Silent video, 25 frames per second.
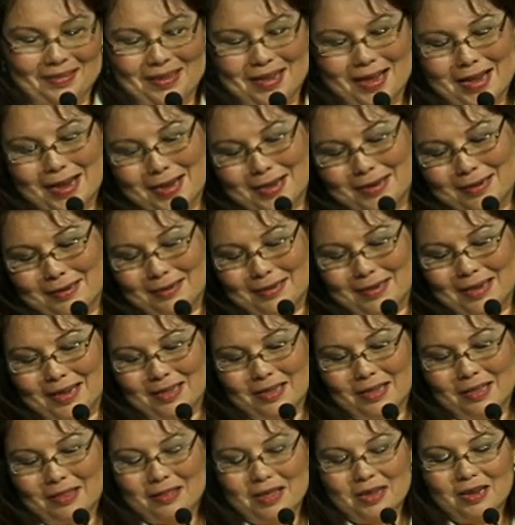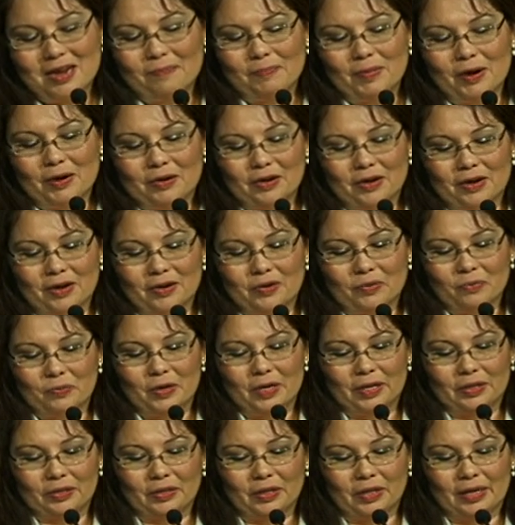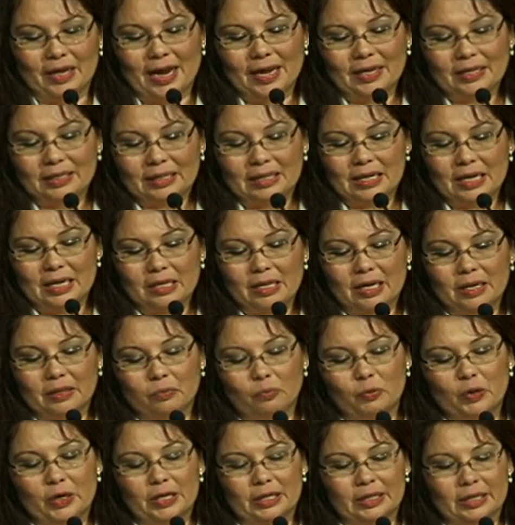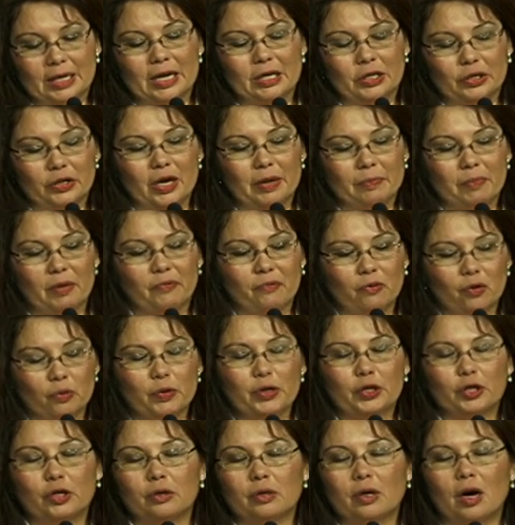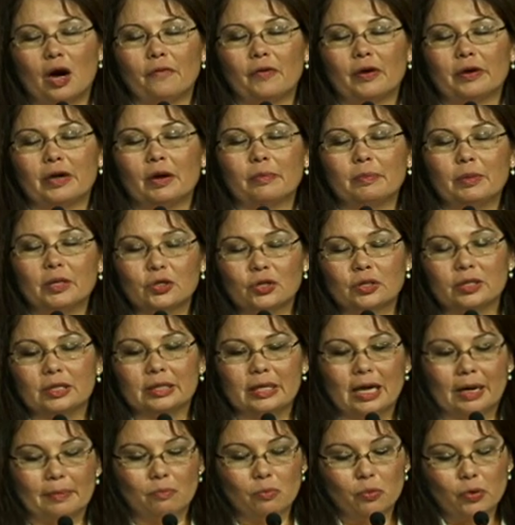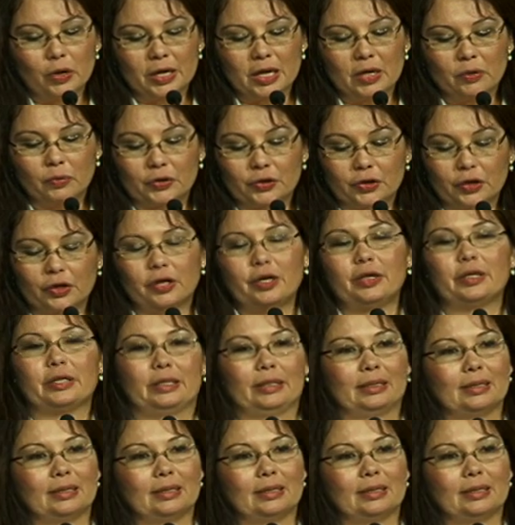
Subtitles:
And the thing about Kurt was, the last thing that we said to him before we took off on our missions that morning was, Kurt,